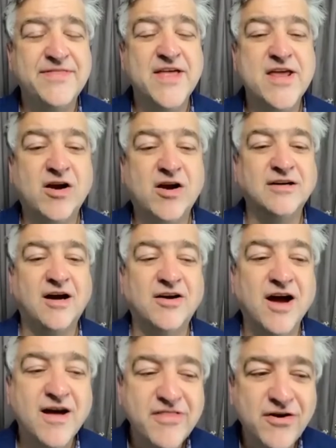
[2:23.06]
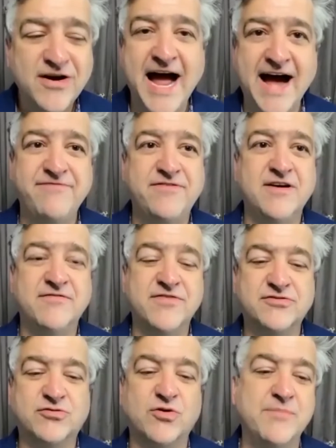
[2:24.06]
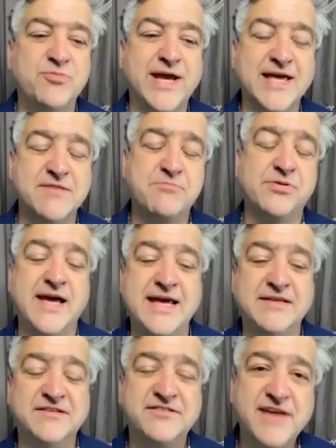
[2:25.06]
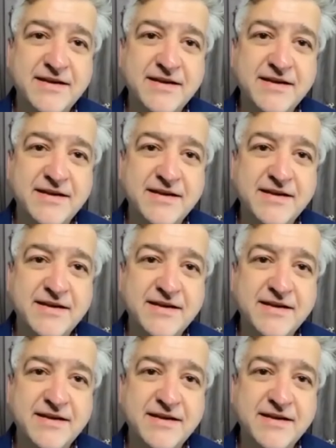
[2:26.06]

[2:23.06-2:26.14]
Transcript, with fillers: And then our, our other half of the script, we get a play in